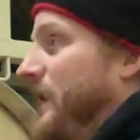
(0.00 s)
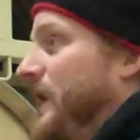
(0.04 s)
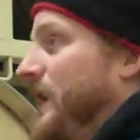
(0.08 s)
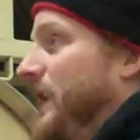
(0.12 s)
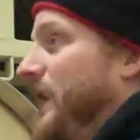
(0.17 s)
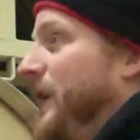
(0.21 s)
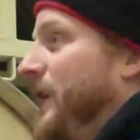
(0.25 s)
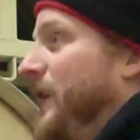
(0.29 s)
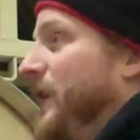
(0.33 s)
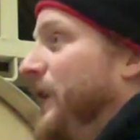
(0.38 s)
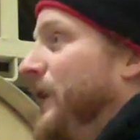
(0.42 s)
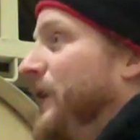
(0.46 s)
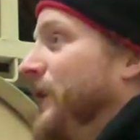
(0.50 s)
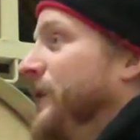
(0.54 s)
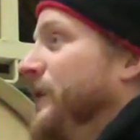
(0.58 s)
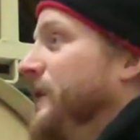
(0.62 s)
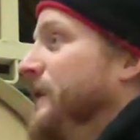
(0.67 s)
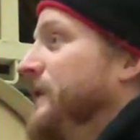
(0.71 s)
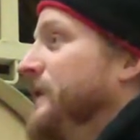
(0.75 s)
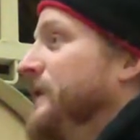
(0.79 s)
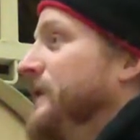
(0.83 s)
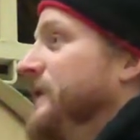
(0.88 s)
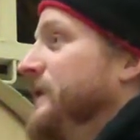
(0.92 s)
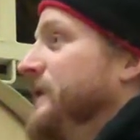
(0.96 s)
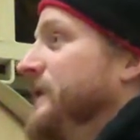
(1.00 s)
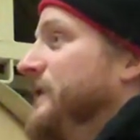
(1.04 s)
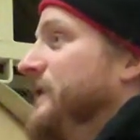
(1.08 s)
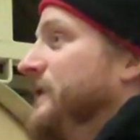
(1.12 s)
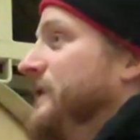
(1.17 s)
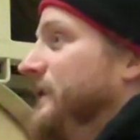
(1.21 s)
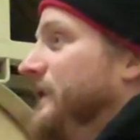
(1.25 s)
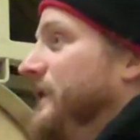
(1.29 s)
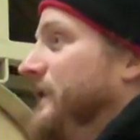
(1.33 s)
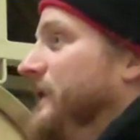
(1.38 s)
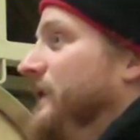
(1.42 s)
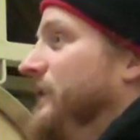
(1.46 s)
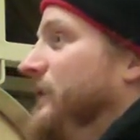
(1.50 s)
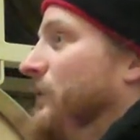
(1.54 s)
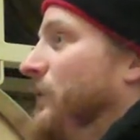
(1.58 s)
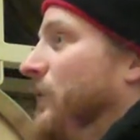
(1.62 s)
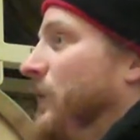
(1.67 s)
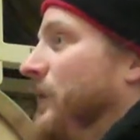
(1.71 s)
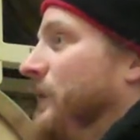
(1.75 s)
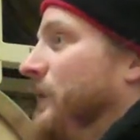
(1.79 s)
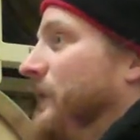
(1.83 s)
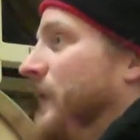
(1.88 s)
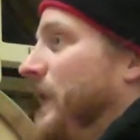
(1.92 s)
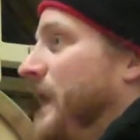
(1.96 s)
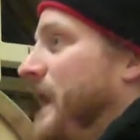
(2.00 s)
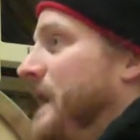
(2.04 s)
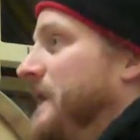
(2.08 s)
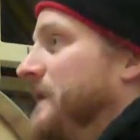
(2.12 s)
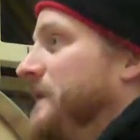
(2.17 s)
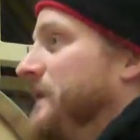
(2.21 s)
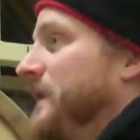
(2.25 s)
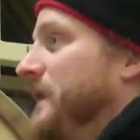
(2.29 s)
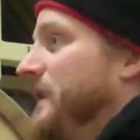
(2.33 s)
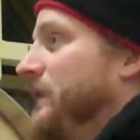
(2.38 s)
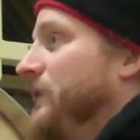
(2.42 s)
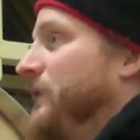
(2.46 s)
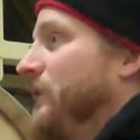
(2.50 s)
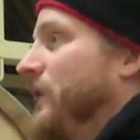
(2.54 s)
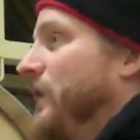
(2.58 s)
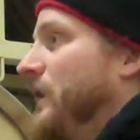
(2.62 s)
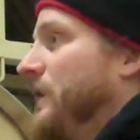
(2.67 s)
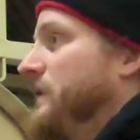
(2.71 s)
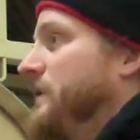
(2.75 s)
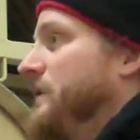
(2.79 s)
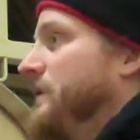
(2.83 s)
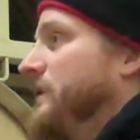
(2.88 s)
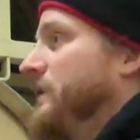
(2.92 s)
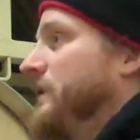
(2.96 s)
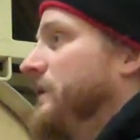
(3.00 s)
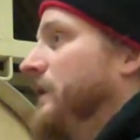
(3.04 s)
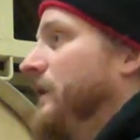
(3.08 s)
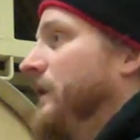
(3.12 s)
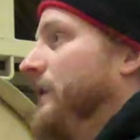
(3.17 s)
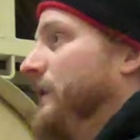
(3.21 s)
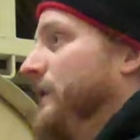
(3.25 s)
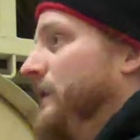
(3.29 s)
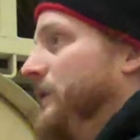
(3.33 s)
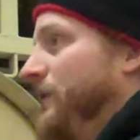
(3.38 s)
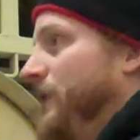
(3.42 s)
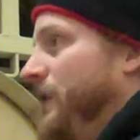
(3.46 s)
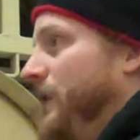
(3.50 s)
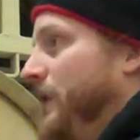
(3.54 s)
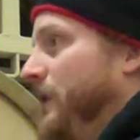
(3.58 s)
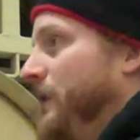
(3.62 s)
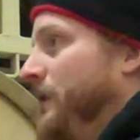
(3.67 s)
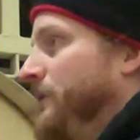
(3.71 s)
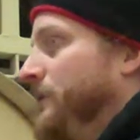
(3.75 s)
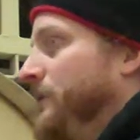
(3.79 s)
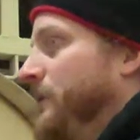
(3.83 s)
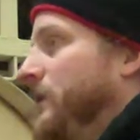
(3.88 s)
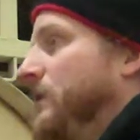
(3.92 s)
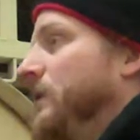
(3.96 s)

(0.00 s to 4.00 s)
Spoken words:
a lot later. One of the last things for us of this vineyard.